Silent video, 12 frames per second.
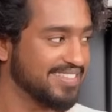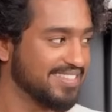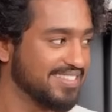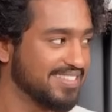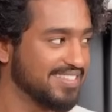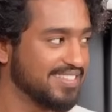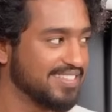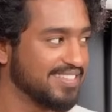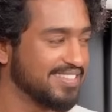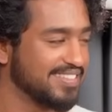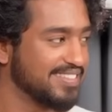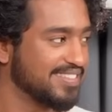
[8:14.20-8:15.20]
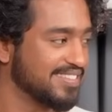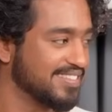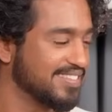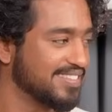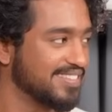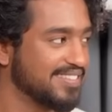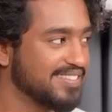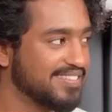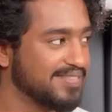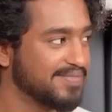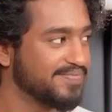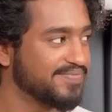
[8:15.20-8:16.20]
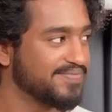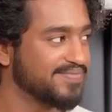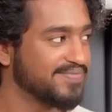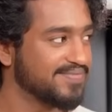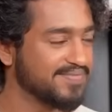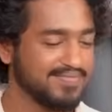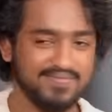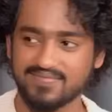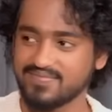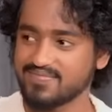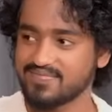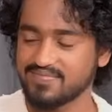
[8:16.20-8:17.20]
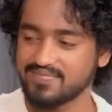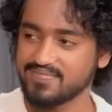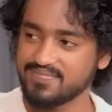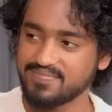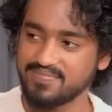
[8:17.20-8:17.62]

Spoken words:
[no speech]